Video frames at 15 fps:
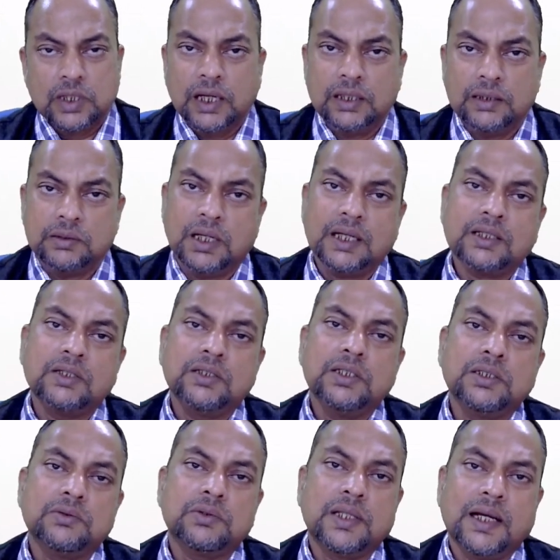and
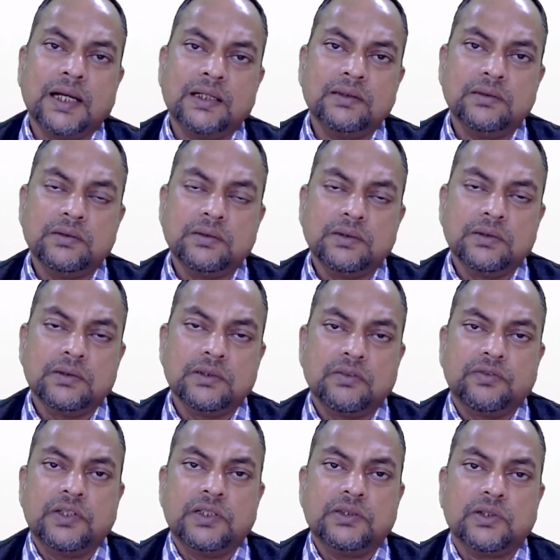according to that,
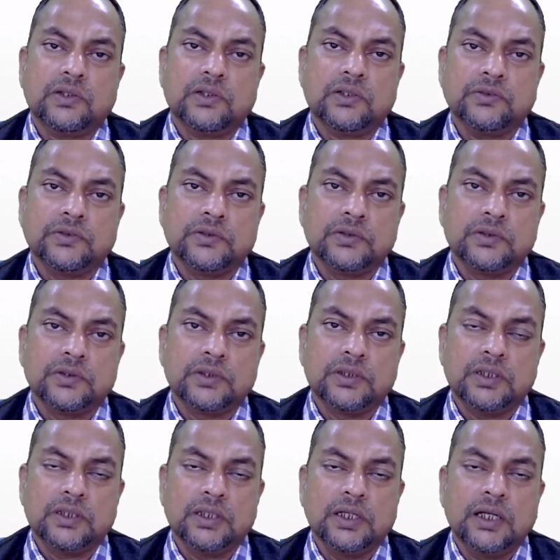different sort of
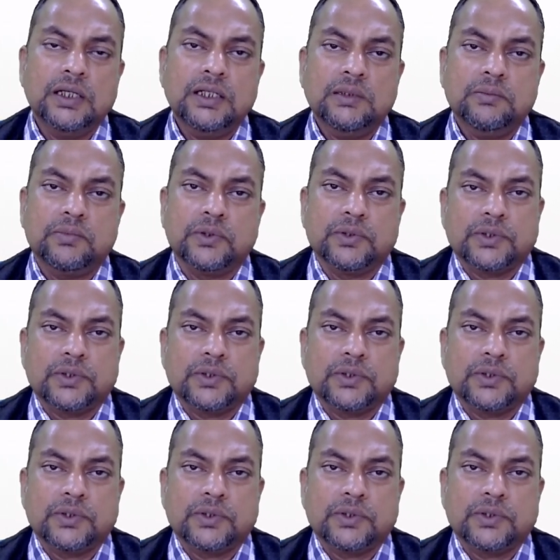learning